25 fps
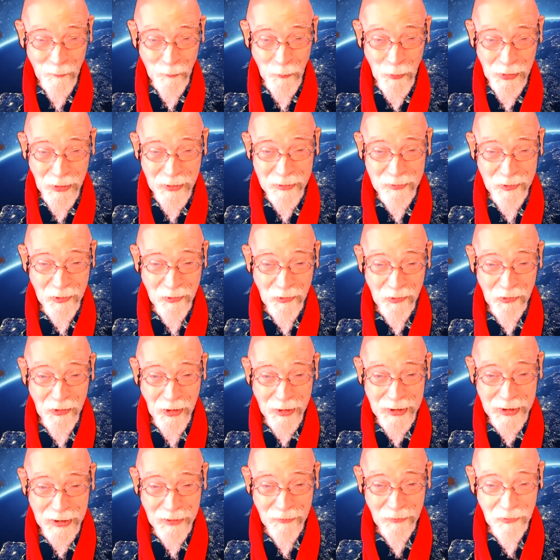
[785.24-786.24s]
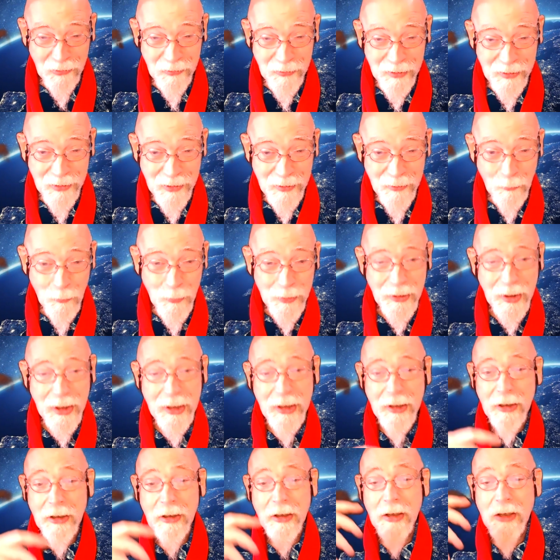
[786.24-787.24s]
religious studies when
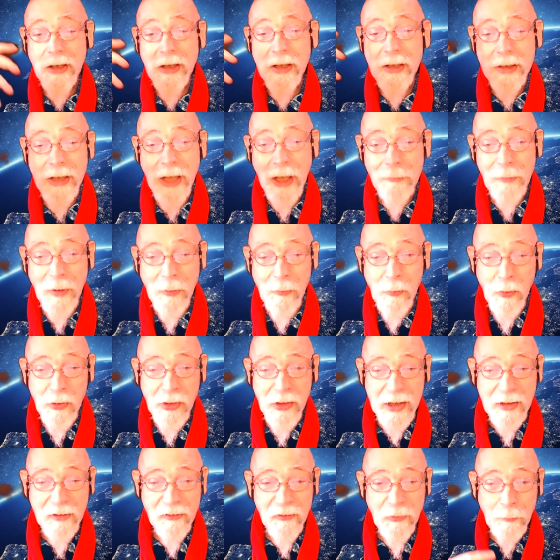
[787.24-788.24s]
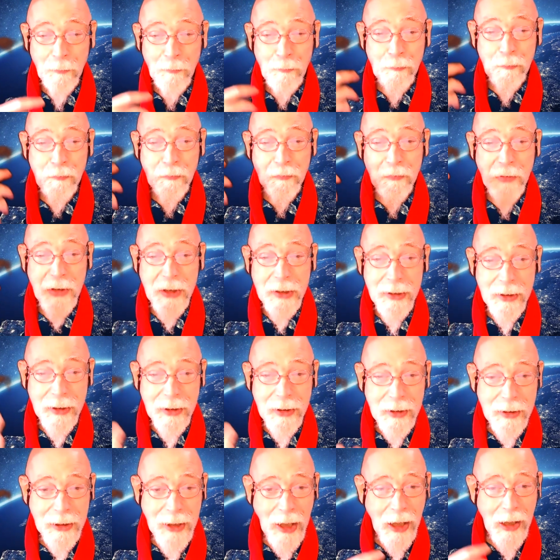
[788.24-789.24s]
they come up with these big,
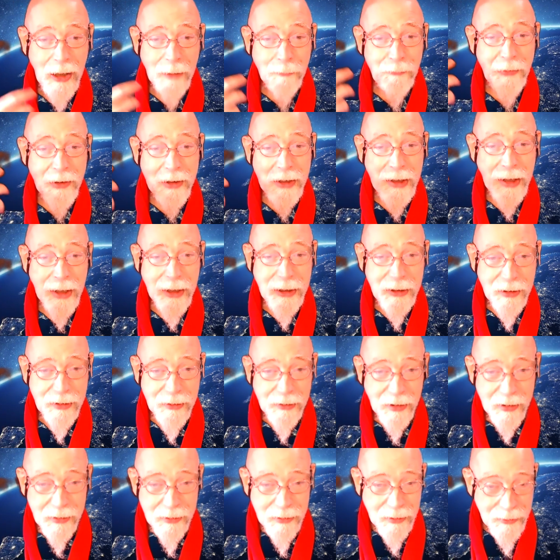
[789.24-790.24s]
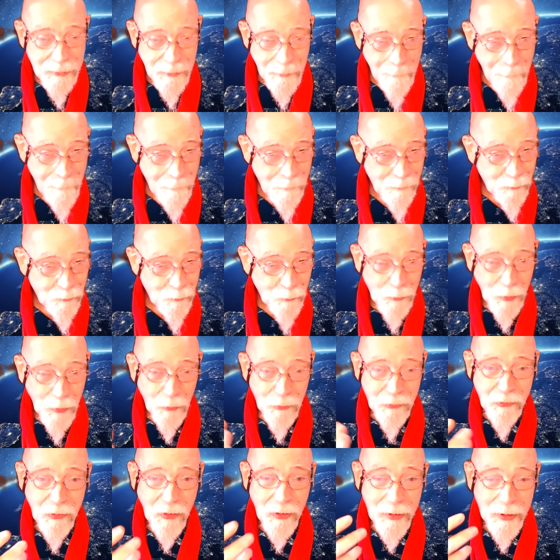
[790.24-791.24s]
complicated,
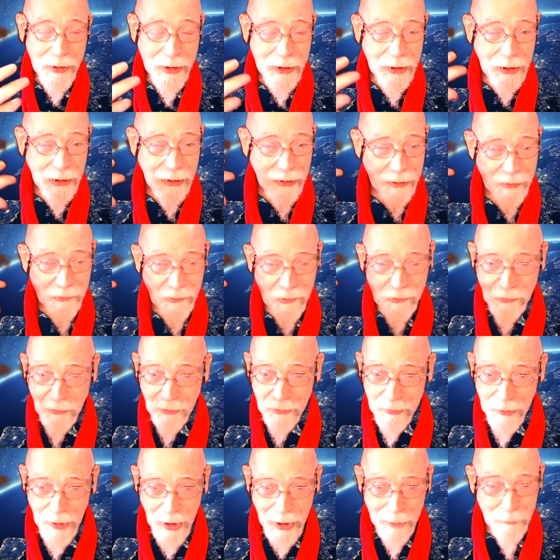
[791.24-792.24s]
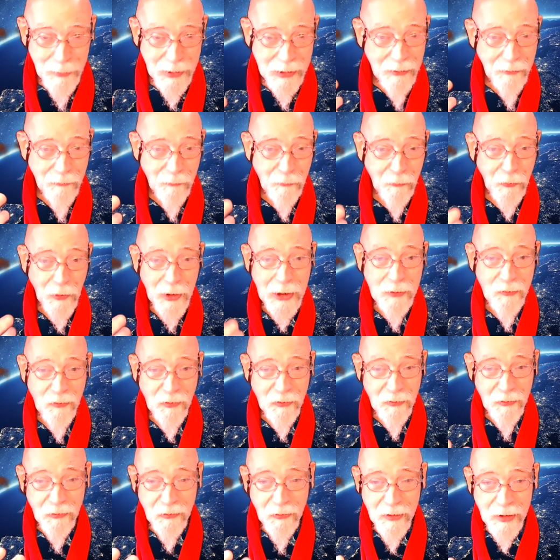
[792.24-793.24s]
multi-syllabic
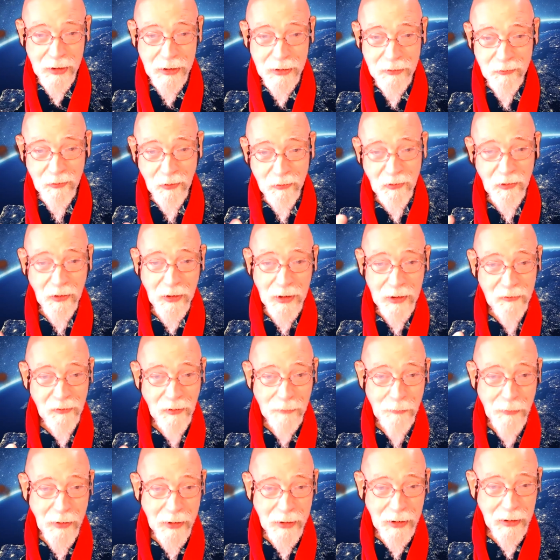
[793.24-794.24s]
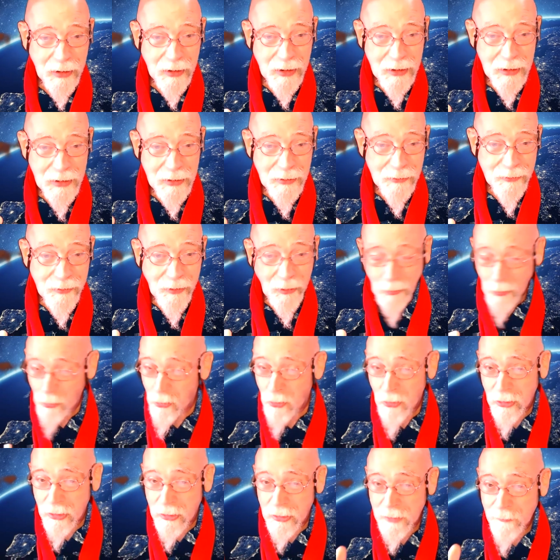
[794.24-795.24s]
phrases to say something that
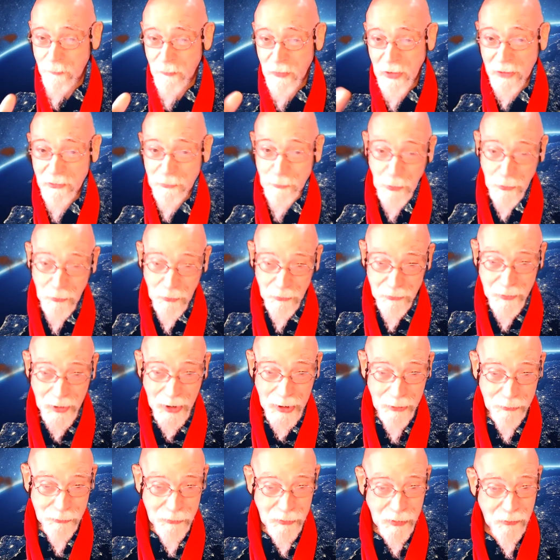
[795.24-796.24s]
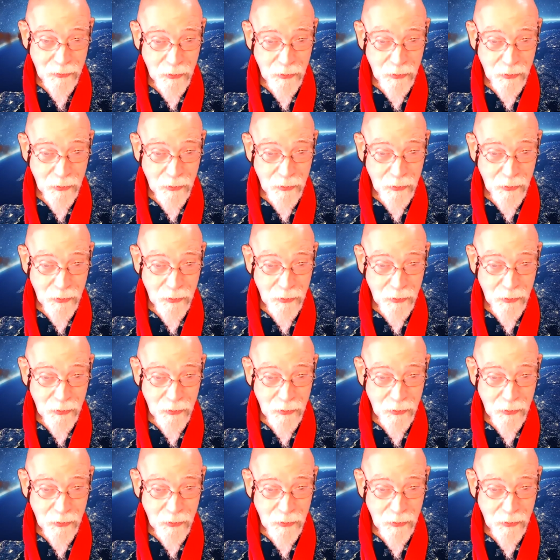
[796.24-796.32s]
law has boiled down